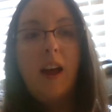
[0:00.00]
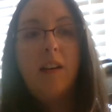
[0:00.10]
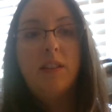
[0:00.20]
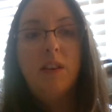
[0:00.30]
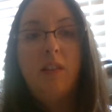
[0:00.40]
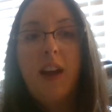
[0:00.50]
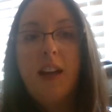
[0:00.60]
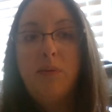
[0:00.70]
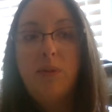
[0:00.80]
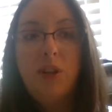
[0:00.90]
So if
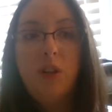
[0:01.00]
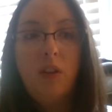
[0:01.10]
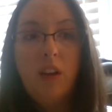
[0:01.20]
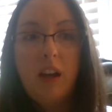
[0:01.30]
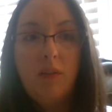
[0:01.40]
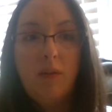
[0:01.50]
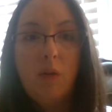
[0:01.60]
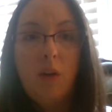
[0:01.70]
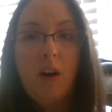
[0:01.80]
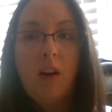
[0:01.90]
that's what you're looking
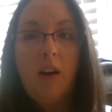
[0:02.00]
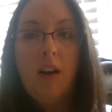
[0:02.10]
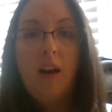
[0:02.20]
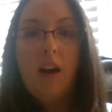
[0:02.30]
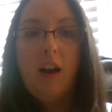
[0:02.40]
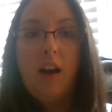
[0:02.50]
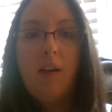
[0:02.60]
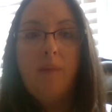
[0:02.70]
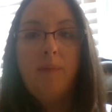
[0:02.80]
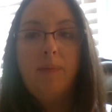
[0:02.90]
for,
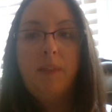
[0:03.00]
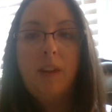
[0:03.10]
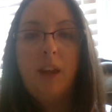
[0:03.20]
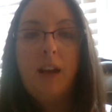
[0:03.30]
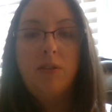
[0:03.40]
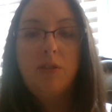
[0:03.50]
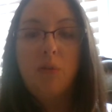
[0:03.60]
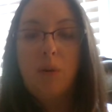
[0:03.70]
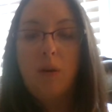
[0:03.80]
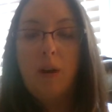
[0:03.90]
an after
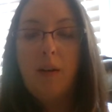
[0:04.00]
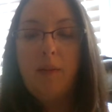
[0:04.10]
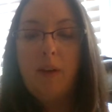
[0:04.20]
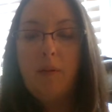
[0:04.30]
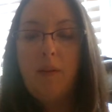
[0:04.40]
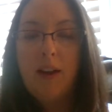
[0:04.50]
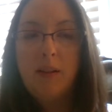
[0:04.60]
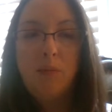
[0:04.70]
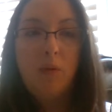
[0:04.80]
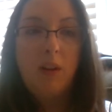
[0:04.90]
school program that
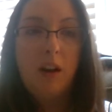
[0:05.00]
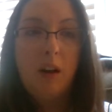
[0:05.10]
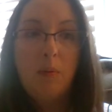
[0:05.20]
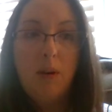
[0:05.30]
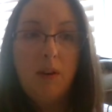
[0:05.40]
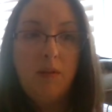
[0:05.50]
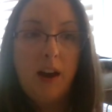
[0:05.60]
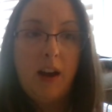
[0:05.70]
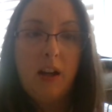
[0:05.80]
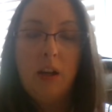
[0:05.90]
provides more therapeutic
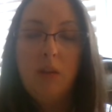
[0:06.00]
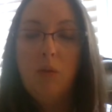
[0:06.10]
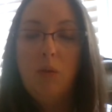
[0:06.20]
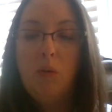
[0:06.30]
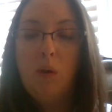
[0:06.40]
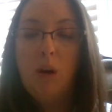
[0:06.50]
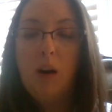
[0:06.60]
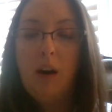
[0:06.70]
value, or